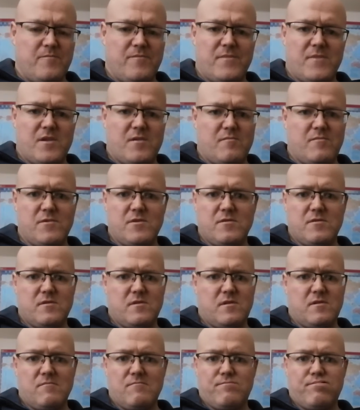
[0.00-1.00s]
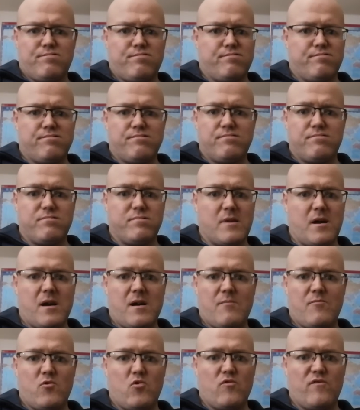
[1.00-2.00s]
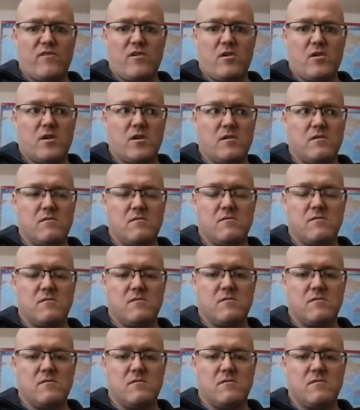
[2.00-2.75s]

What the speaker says: And I'm just like, I'm not getting